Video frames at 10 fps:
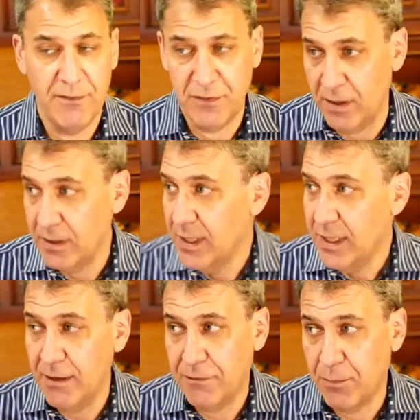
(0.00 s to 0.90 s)
If the
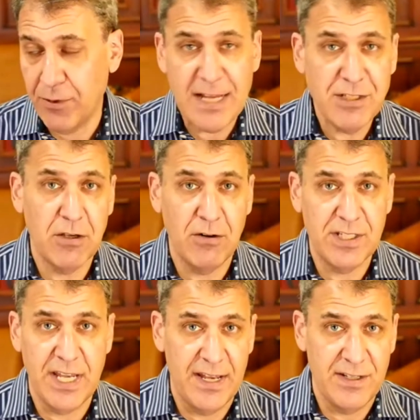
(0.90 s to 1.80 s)
if the prosecutor
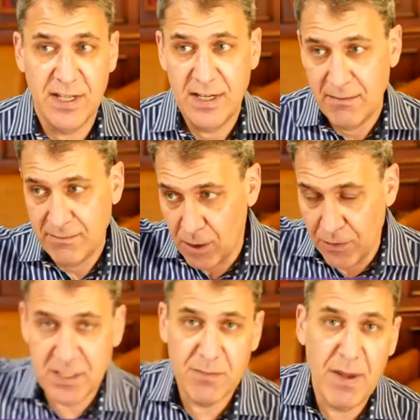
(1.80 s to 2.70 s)
says, you know,
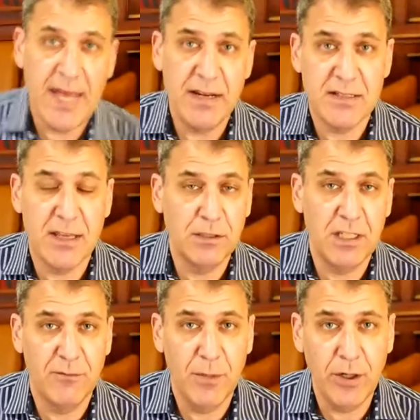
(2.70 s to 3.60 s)
this man is guilty
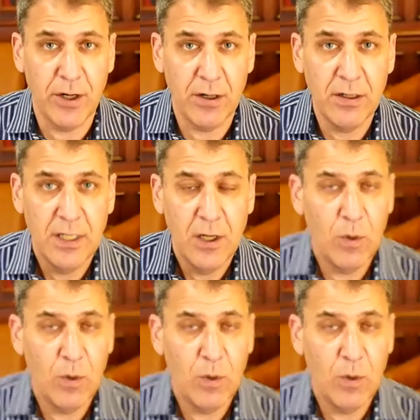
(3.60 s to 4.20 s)
of murder.